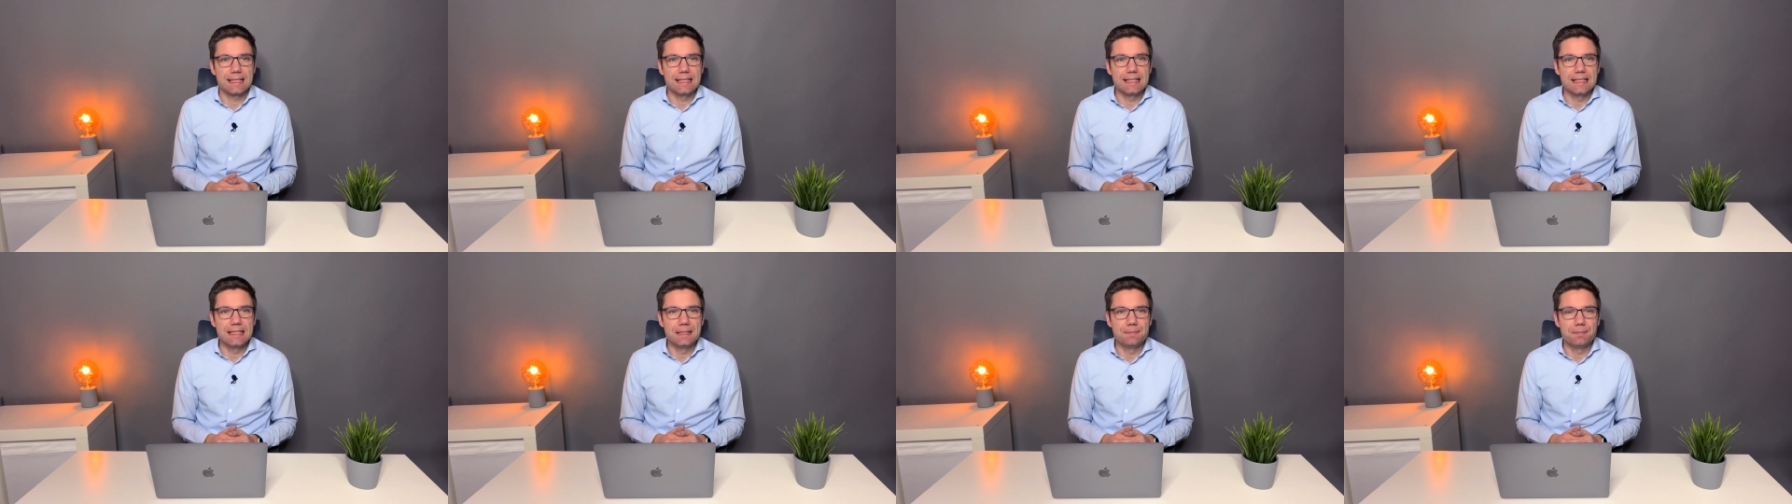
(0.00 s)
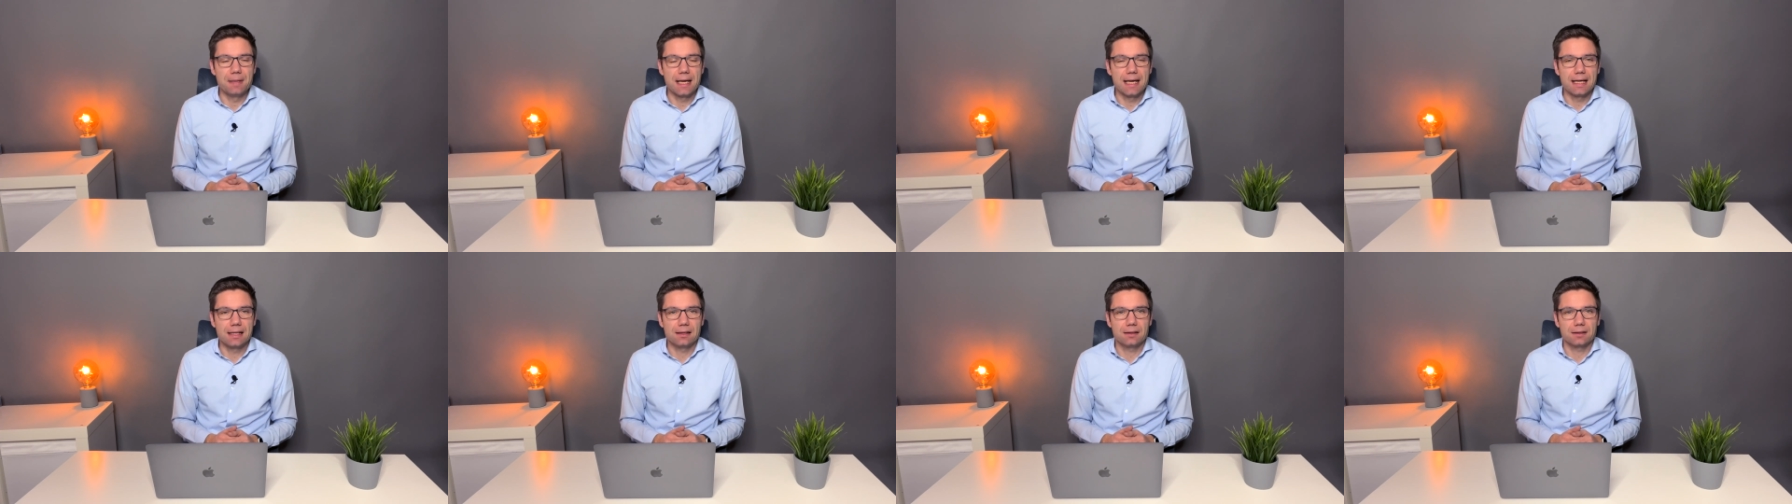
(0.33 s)

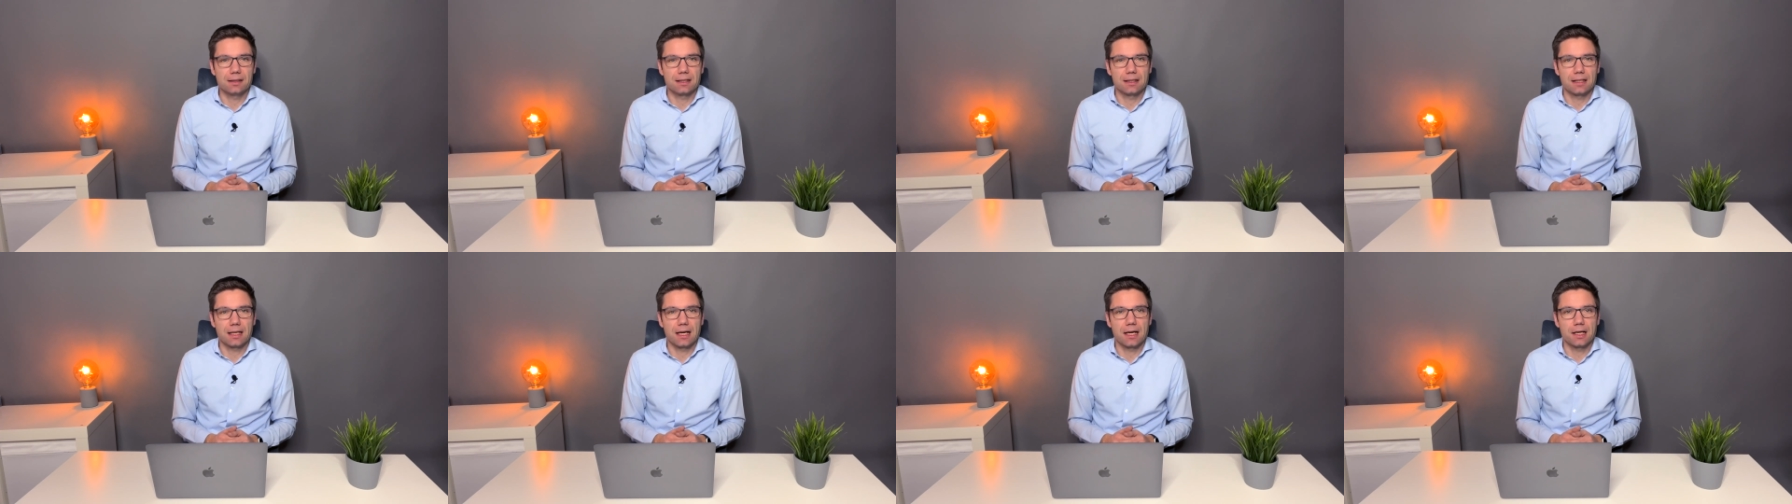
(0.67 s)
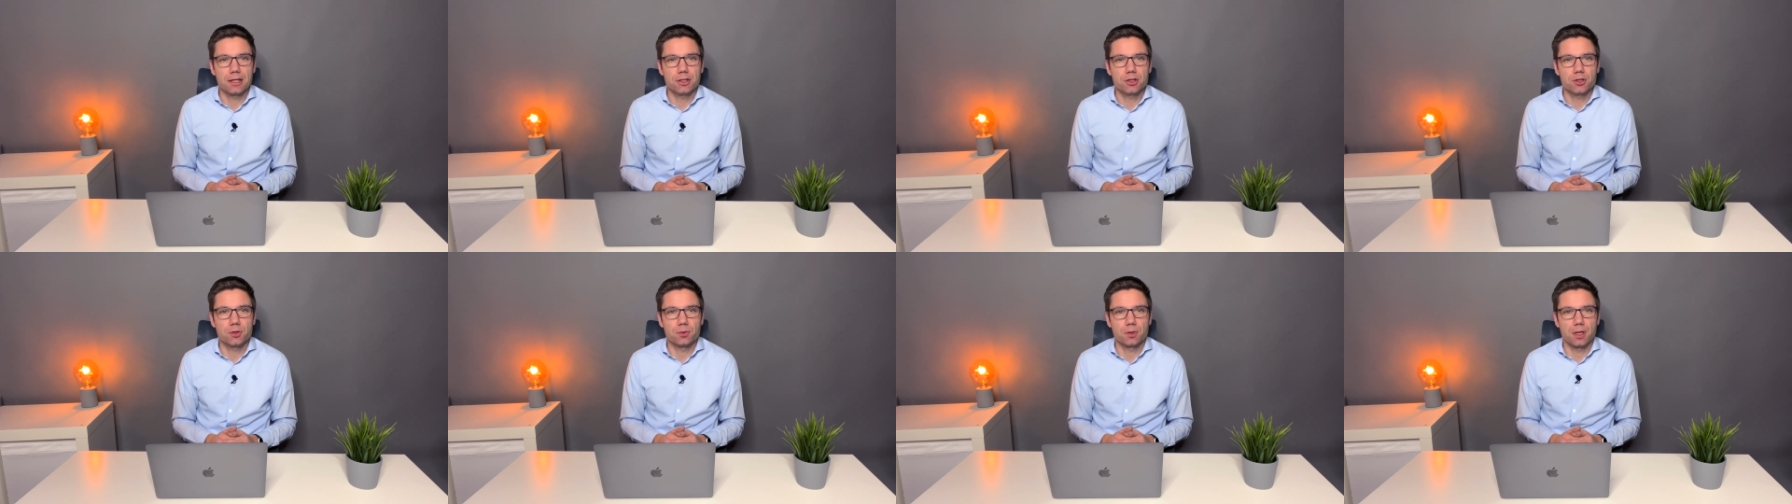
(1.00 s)
email that I
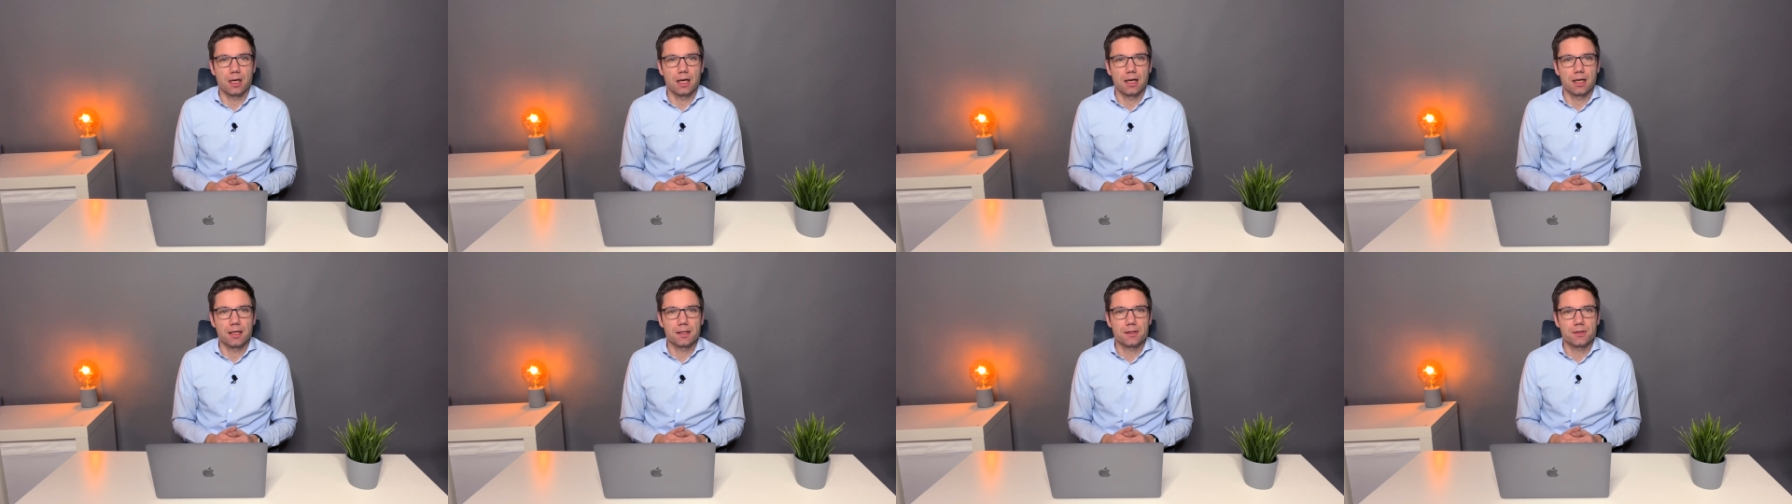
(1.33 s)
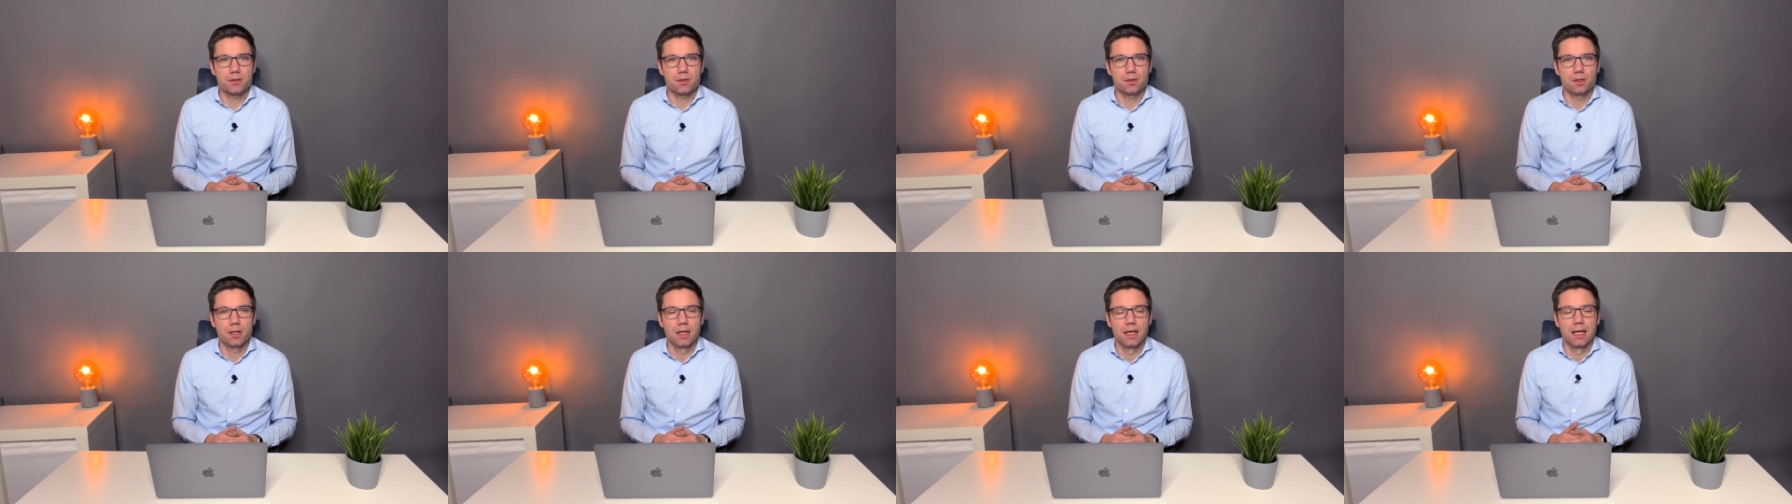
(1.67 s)
should
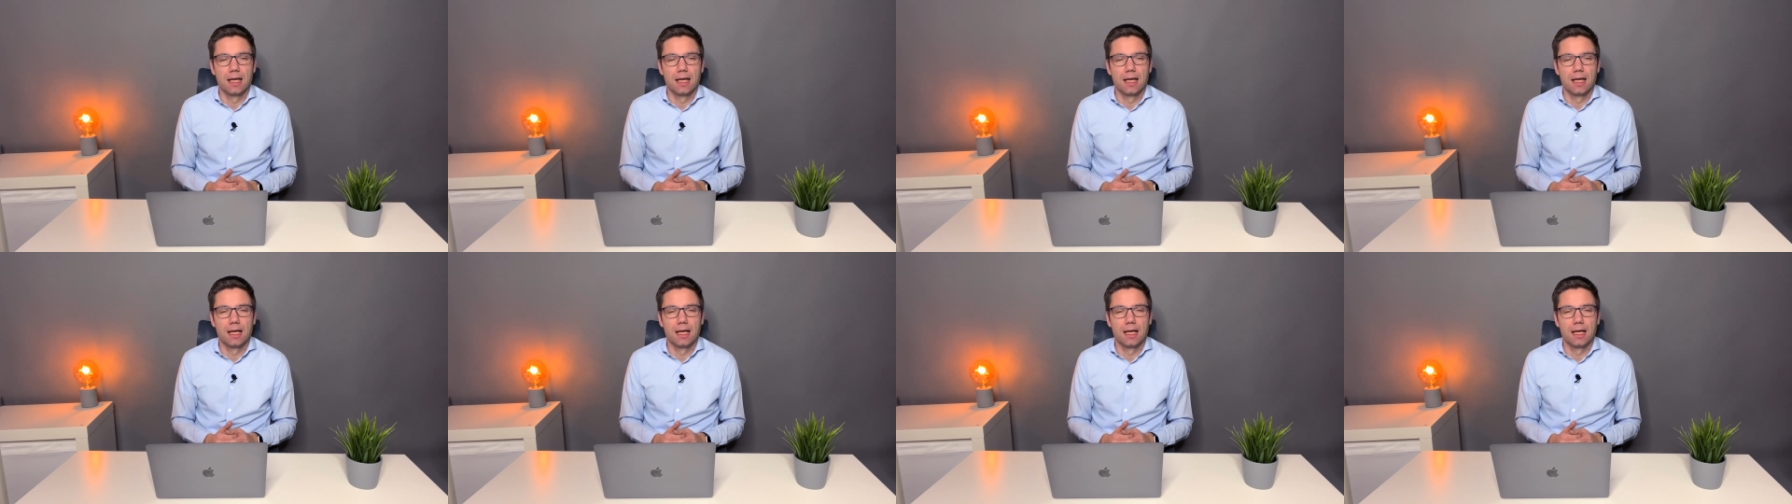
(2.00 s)
answer?